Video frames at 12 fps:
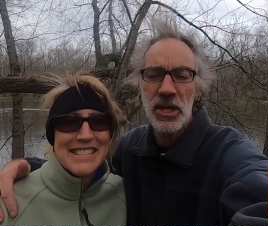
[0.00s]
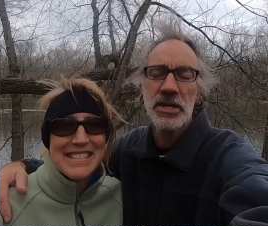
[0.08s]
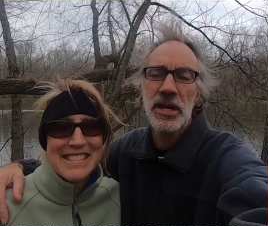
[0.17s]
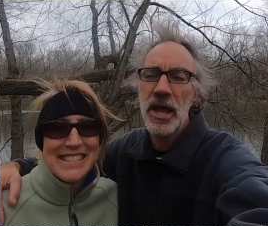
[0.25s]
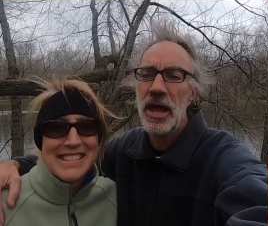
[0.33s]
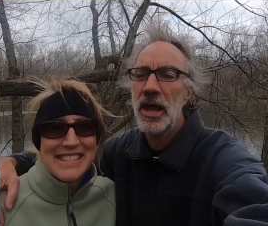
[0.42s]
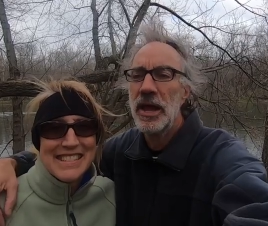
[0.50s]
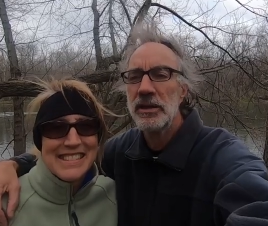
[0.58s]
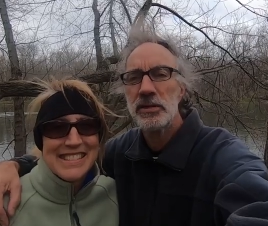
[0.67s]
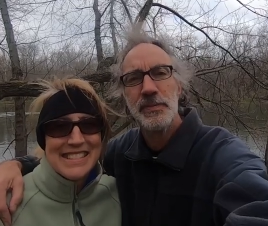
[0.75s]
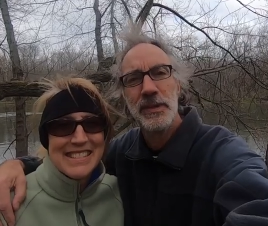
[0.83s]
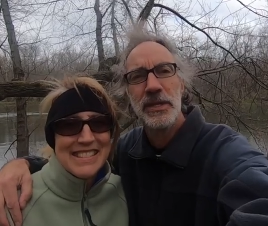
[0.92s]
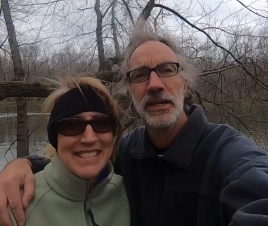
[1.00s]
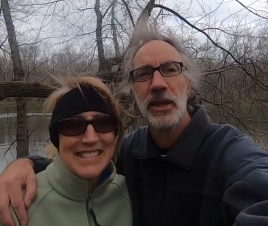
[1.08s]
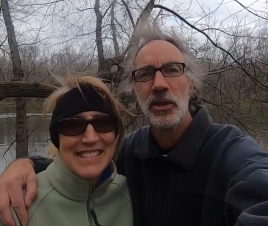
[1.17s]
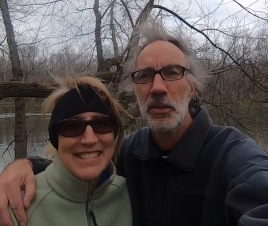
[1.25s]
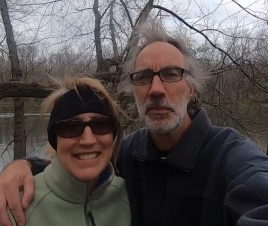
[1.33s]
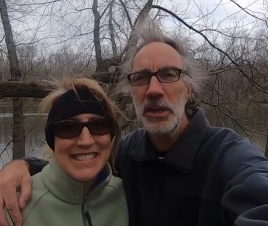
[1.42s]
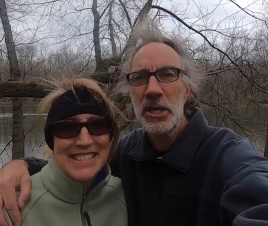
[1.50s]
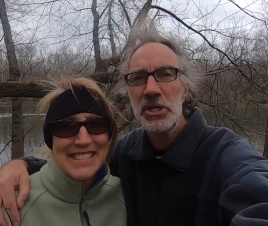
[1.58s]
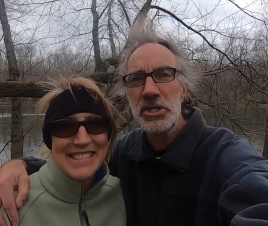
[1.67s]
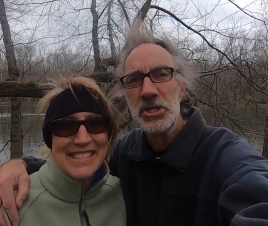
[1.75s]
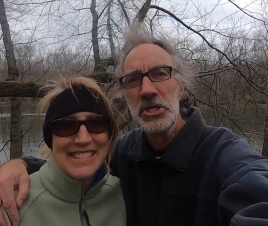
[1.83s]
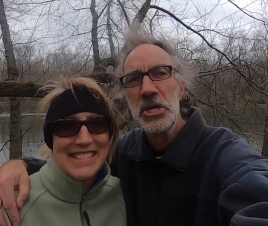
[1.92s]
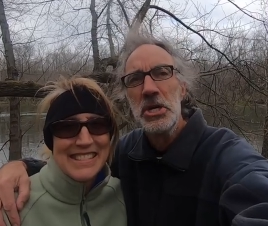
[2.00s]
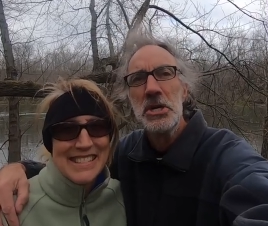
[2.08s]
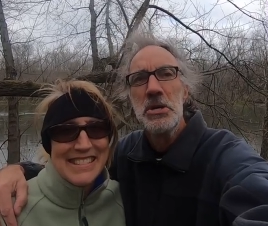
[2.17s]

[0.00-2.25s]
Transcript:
Speaker 1: Sunday spent the day on the beach.